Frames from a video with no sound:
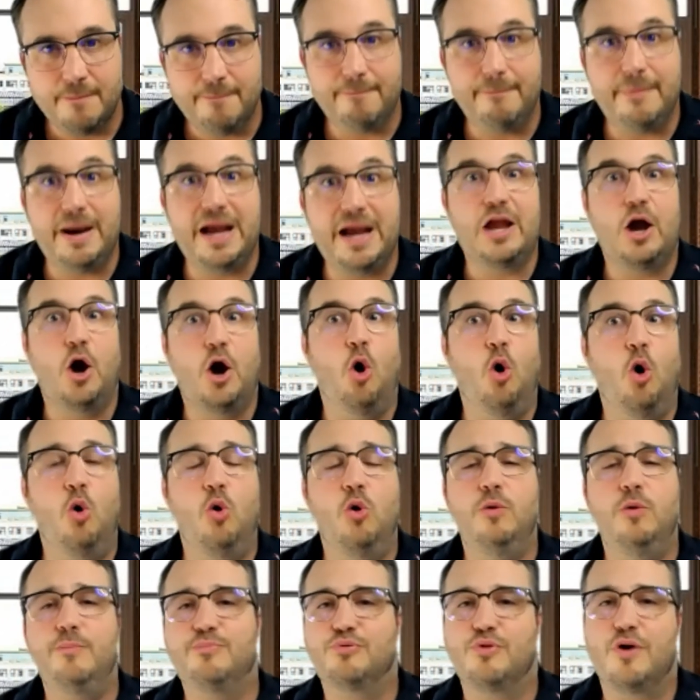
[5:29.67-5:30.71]
my
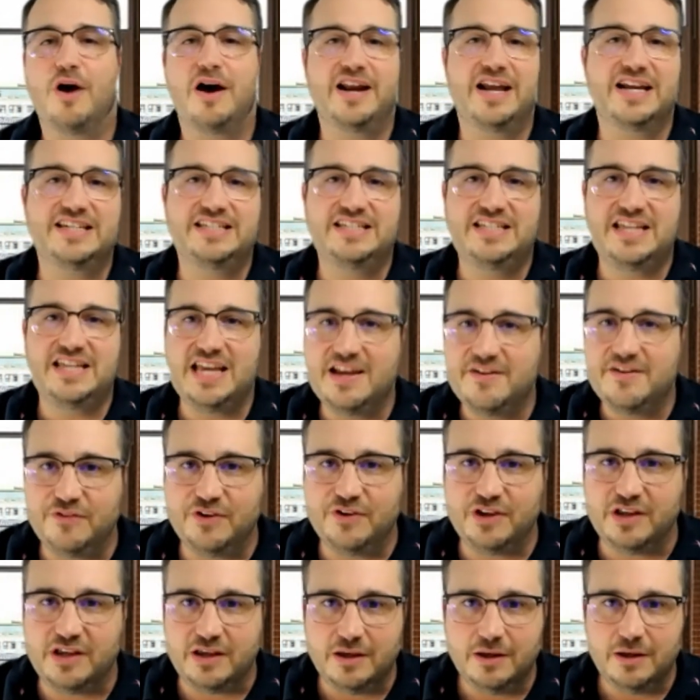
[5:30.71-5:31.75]
own
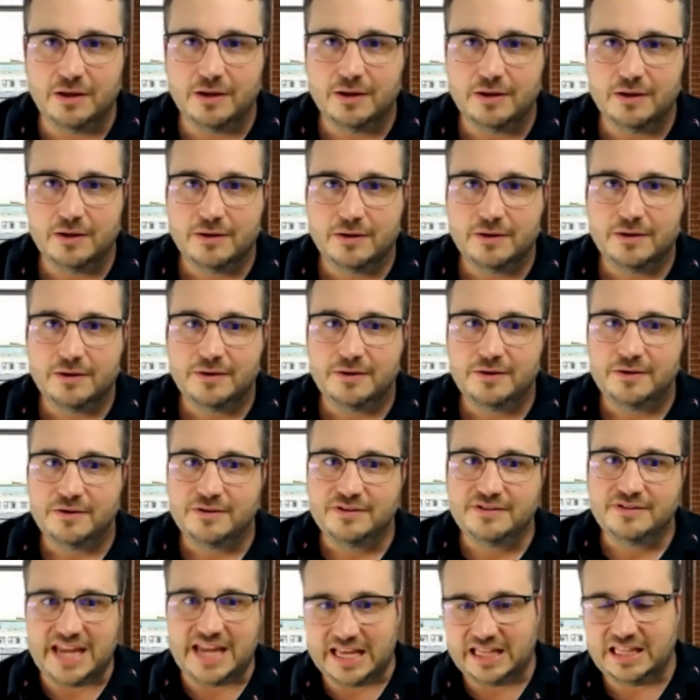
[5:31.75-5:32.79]
productivity
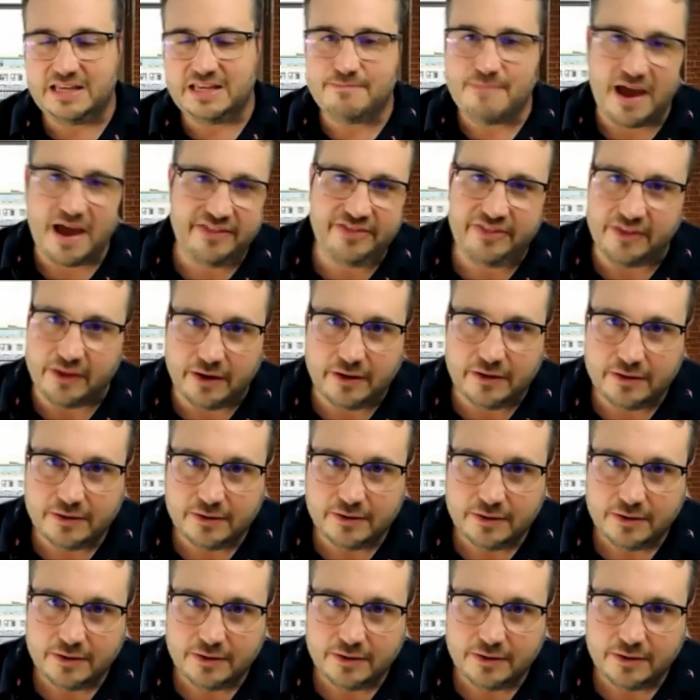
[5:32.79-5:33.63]
daily method,